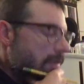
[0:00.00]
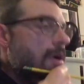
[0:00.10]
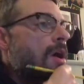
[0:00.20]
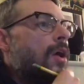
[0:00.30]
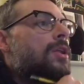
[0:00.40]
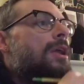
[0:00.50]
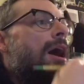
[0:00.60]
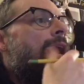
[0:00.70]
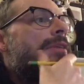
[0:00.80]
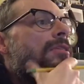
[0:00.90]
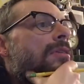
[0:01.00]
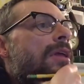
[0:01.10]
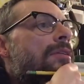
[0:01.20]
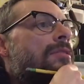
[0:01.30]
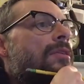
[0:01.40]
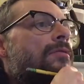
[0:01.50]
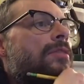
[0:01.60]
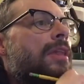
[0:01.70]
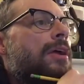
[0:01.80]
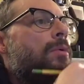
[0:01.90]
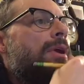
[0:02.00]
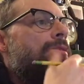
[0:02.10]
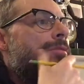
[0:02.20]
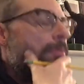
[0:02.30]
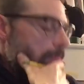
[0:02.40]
called God's List of Liquids.